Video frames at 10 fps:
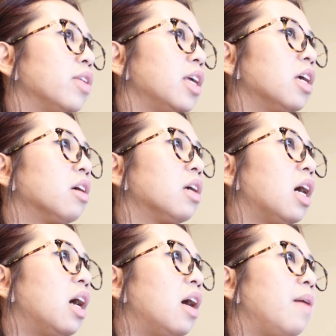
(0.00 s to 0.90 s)
in here,
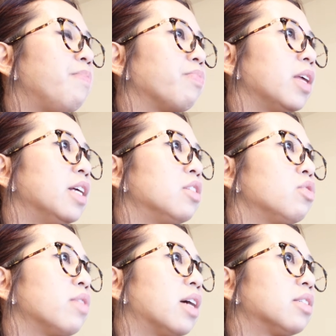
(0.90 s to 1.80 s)
in
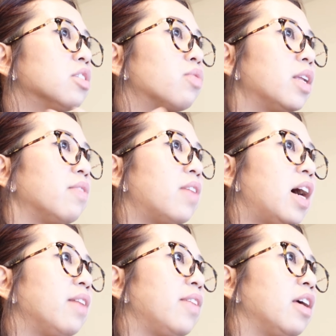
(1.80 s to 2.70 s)

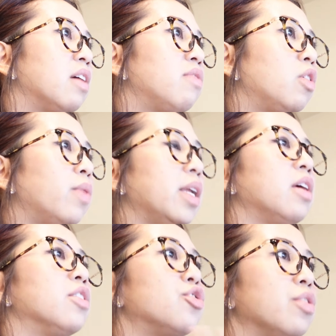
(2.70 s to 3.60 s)
2025, I have already
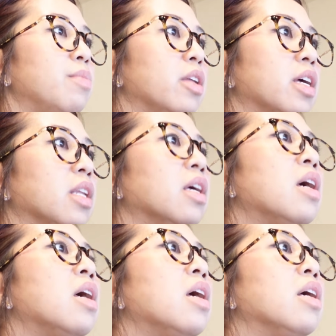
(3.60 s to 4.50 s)
contributed
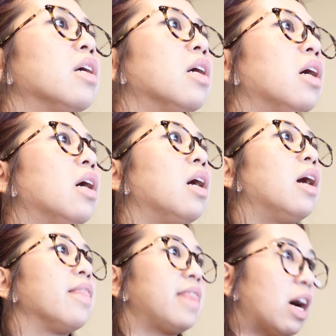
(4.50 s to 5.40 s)

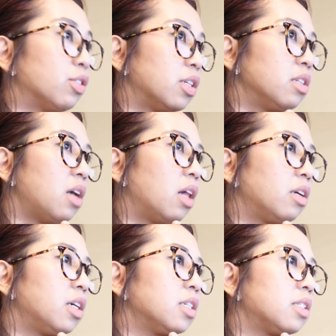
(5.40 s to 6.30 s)

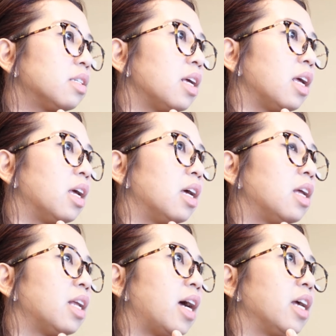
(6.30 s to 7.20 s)
$1,000,
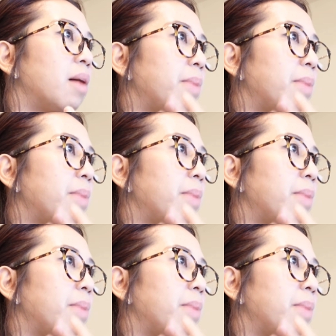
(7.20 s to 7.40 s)
and I got